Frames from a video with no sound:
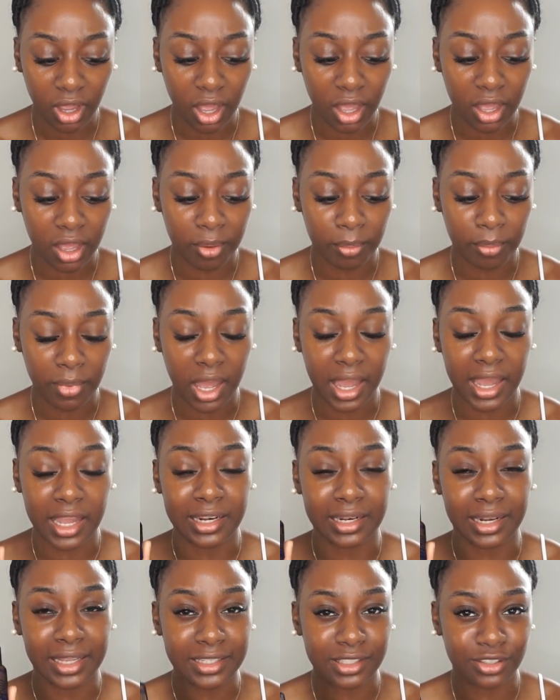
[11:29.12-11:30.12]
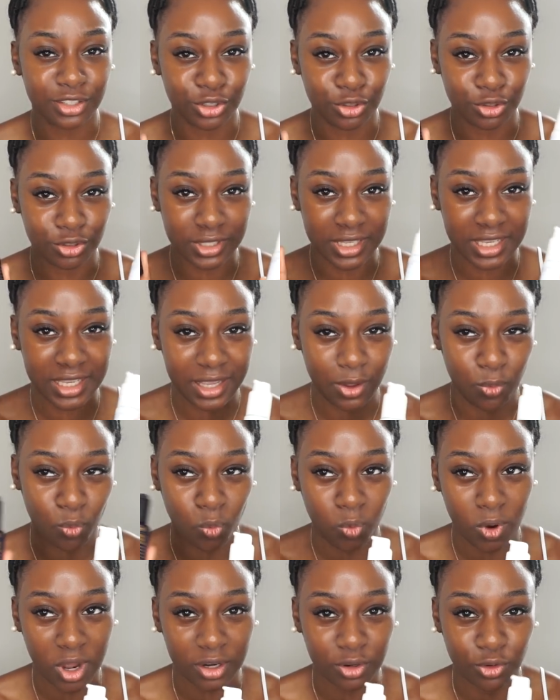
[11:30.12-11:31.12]
um, I like to use
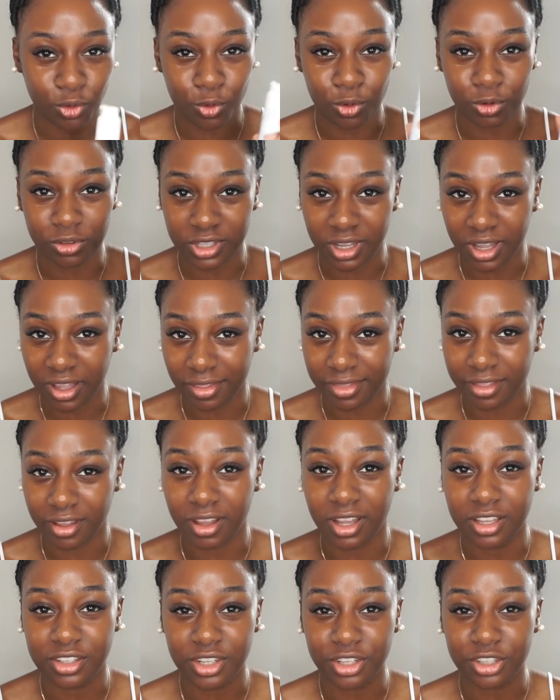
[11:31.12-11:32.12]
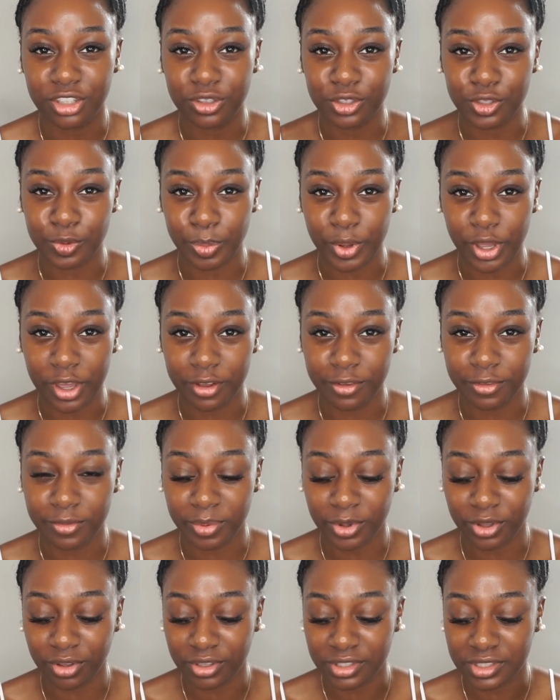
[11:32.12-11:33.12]
one or the other I don't use
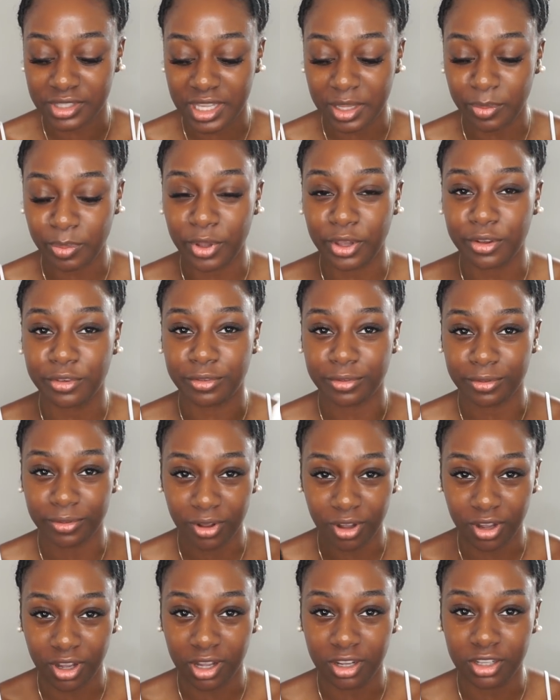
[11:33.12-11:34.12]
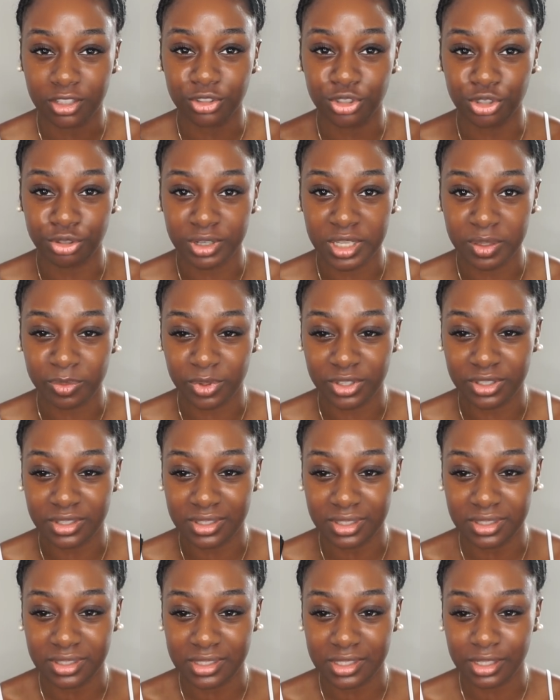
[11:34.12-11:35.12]
both because they both are
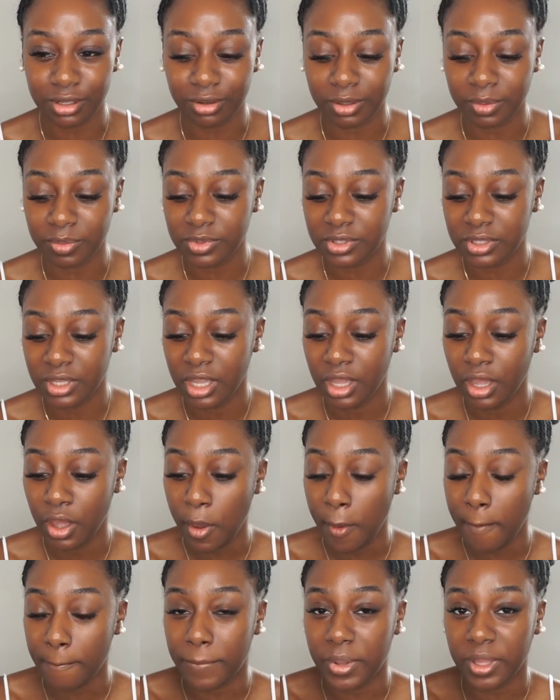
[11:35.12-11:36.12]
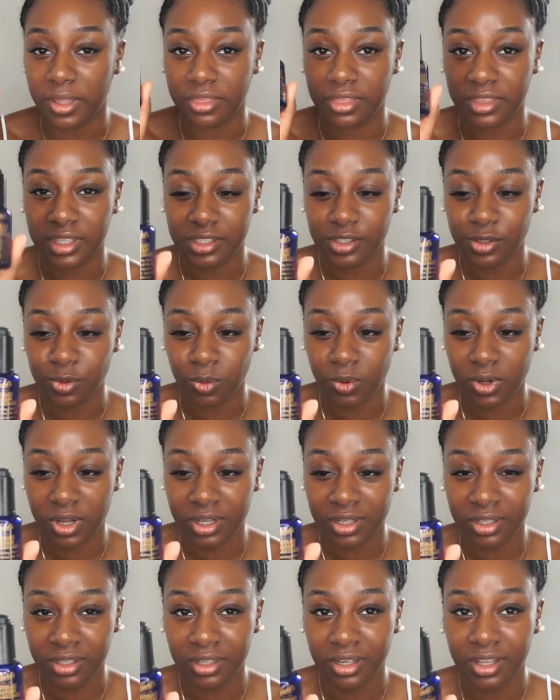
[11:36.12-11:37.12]
treatments and serums but this
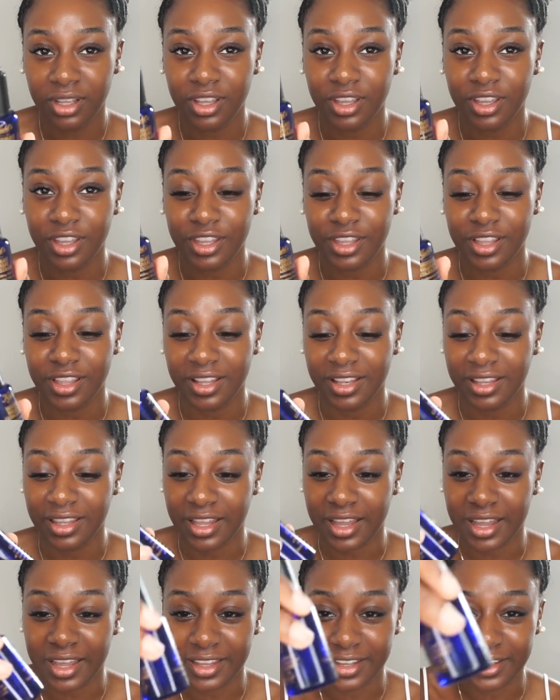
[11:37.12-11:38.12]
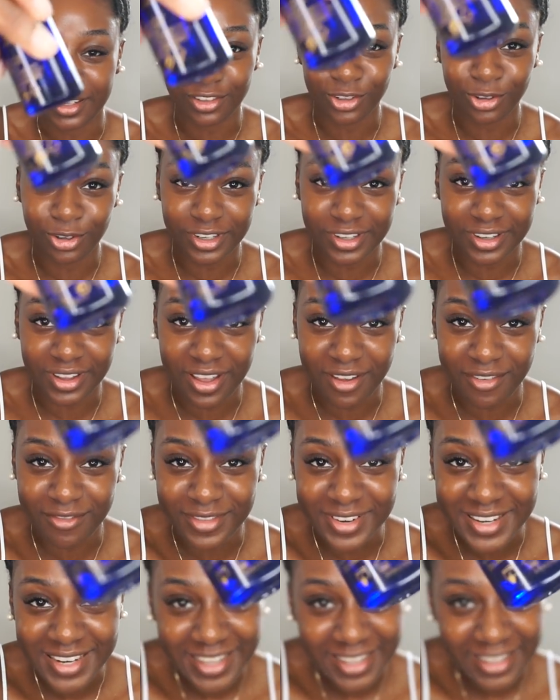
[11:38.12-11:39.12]
one like look
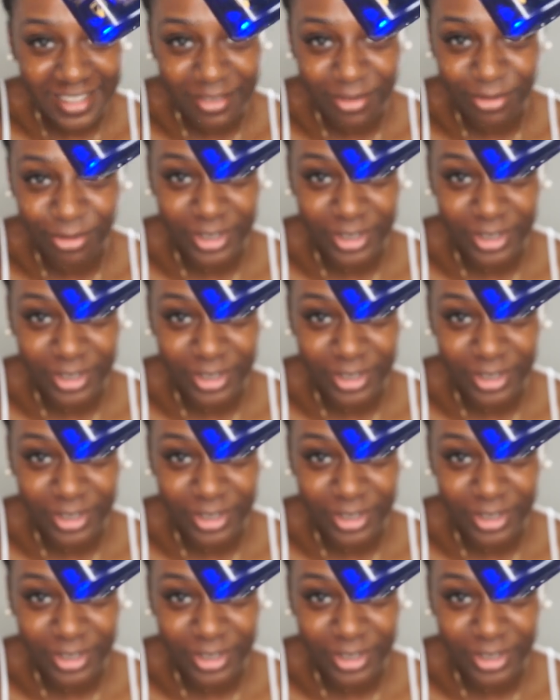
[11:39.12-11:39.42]
I've nearly